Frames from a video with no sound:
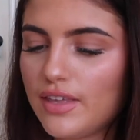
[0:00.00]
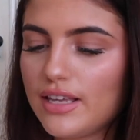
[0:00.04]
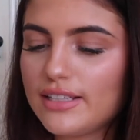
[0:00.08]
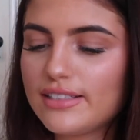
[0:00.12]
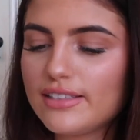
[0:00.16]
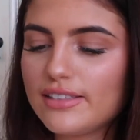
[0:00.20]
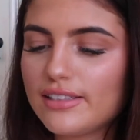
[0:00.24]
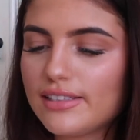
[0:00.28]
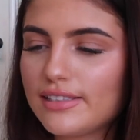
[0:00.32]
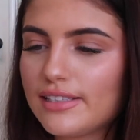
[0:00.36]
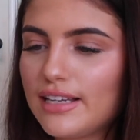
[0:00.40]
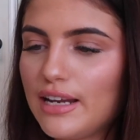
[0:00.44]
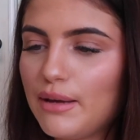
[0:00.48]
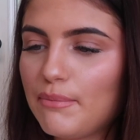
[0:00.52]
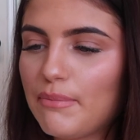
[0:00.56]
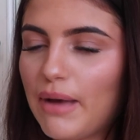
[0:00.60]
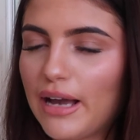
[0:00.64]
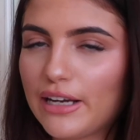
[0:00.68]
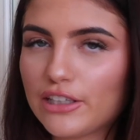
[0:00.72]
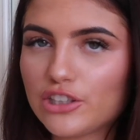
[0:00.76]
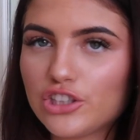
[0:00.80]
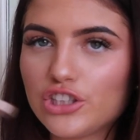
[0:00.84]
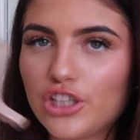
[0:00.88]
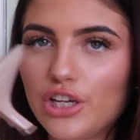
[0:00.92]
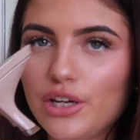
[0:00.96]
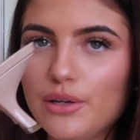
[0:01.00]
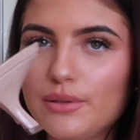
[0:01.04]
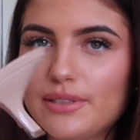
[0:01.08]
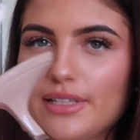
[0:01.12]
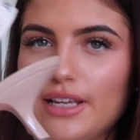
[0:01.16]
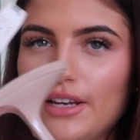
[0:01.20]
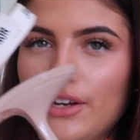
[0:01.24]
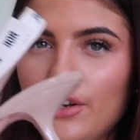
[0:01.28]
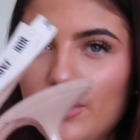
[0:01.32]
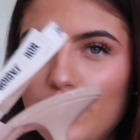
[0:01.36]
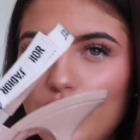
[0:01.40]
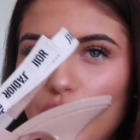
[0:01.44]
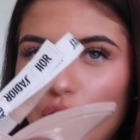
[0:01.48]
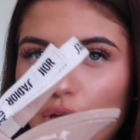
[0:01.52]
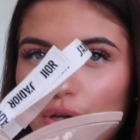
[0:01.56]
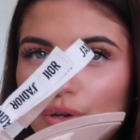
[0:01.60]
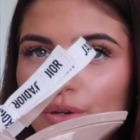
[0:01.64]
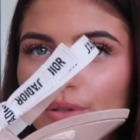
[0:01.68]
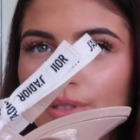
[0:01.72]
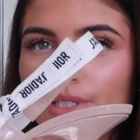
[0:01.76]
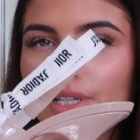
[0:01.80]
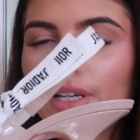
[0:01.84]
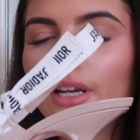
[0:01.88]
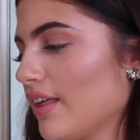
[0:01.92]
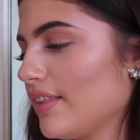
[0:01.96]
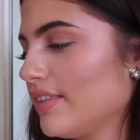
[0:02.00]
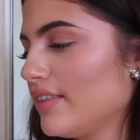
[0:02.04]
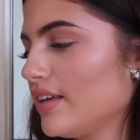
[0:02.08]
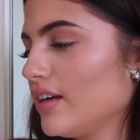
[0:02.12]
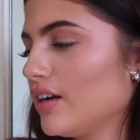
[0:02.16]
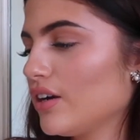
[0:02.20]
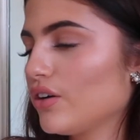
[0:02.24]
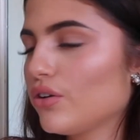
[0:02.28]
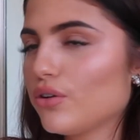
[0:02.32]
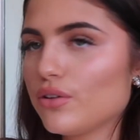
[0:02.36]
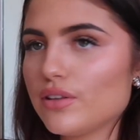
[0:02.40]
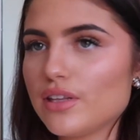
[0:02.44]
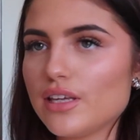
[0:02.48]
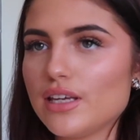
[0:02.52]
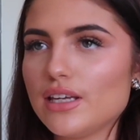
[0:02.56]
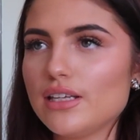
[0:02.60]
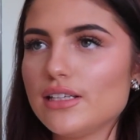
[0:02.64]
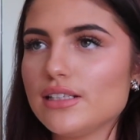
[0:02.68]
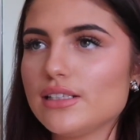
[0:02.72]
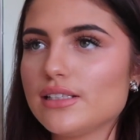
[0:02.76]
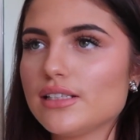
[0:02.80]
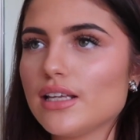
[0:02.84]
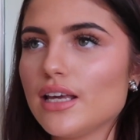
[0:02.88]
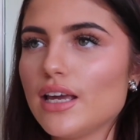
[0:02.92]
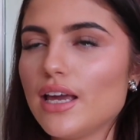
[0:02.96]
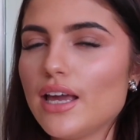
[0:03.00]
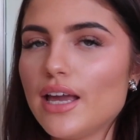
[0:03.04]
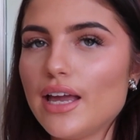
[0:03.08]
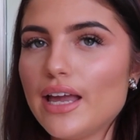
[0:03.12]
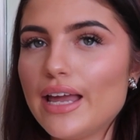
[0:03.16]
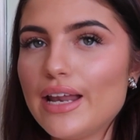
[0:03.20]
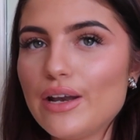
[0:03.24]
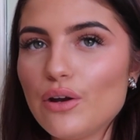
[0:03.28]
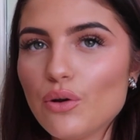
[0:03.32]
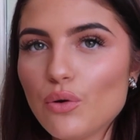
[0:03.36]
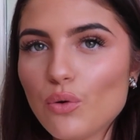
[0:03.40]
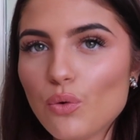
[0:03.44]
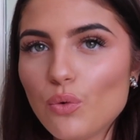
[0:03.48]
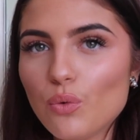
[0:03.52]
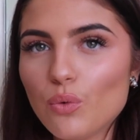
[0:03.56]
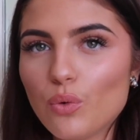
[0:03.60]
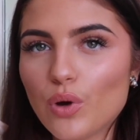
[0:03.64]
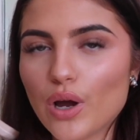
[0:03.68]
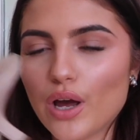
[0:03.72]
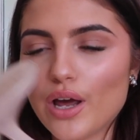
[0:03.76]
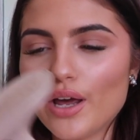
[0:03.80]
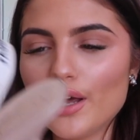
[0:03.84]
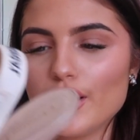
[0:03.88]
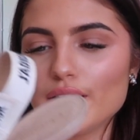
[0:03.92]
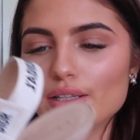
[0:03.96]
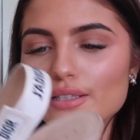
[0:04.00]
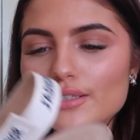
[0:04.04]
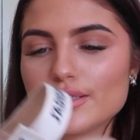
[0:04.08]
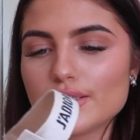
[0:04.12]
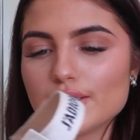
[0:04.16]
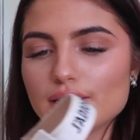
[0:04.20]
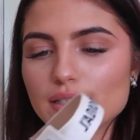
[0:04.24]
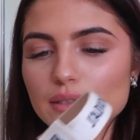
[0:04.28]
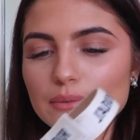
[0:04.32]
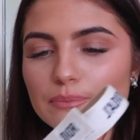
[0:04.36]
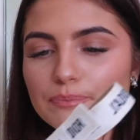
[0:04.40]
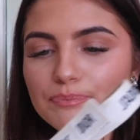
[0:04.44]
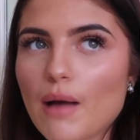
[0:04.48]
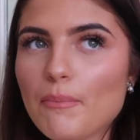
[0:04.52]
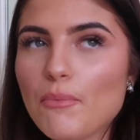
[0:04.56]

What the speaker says: These are the slingback shoes in nude. I think I got these in August.